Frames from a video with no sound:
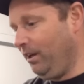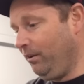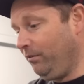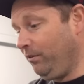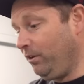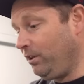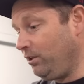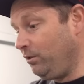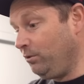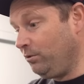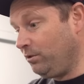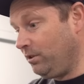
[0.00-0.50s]

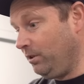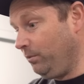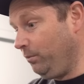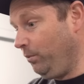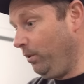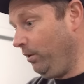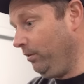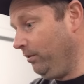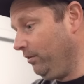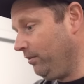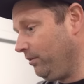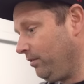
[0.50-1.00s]
only used it
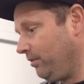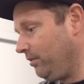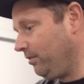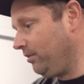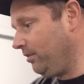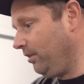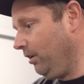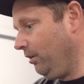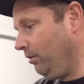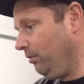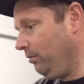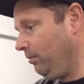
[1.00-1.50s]
once,
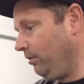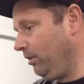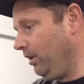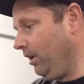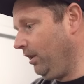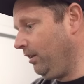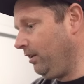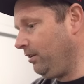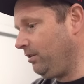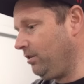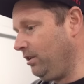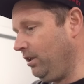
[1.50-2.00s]
so
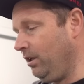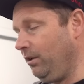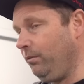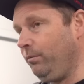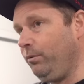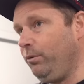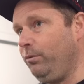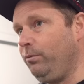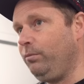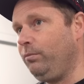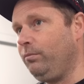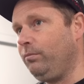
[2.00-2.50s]
yeah, this year
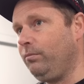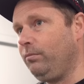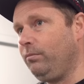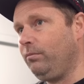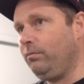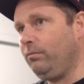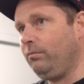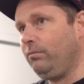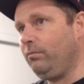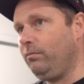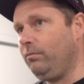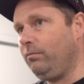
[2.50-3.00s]
we'll
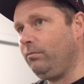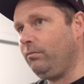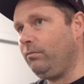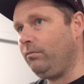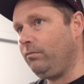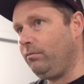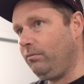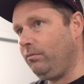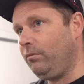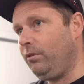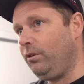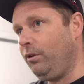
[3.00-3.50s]

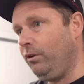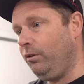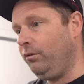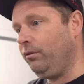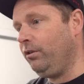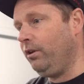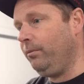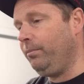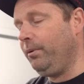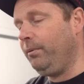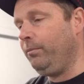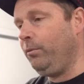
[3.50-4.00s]
use
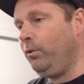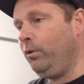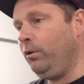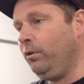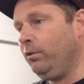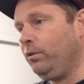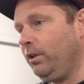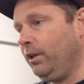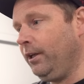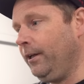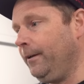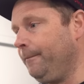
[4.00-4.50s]
it a bit more,
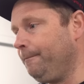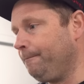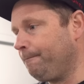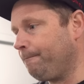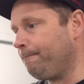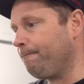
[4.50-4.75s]
yeah.